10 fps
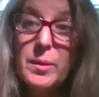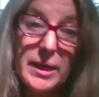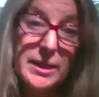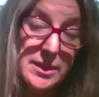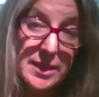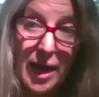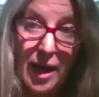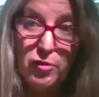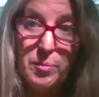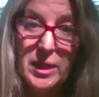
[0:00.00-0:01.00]
my
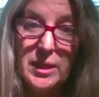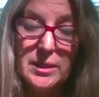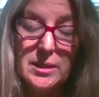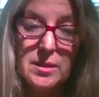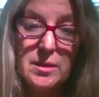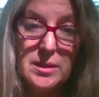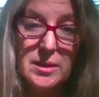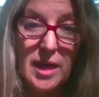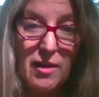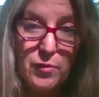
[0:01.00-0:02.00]
staff, because the
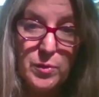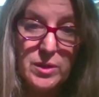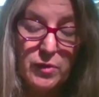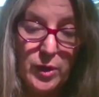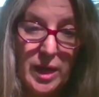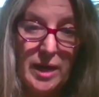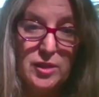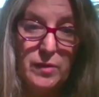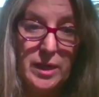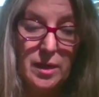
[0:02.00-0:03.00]
staff was very
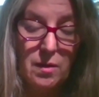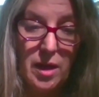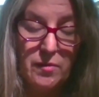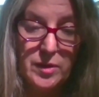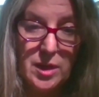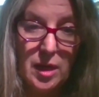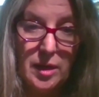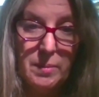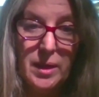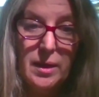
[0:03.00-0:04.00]
activated a lot of the
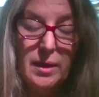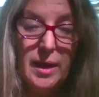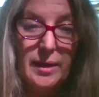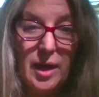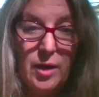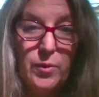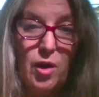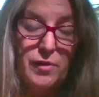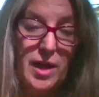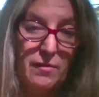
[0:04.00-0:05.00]
time, and I would
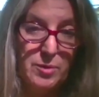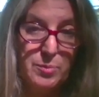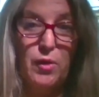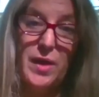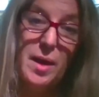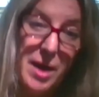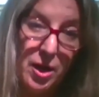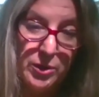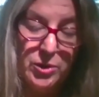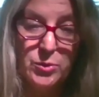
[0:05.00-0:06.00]
often have to pull them
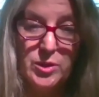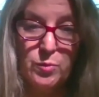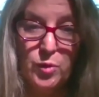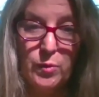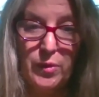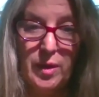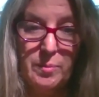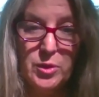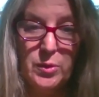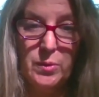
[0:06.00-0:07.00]
out and do some work with them
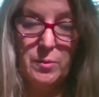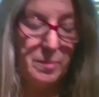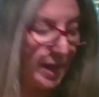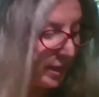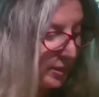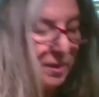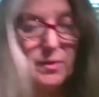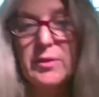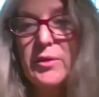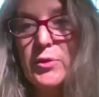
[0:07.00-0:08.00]
too. I would be asked by
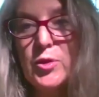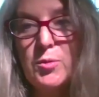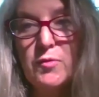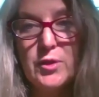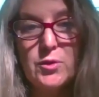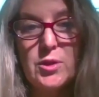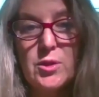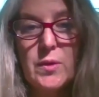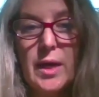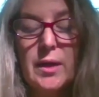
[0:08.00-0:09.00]
the clinical supervisor to
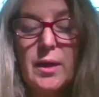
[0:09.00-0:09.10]
do that.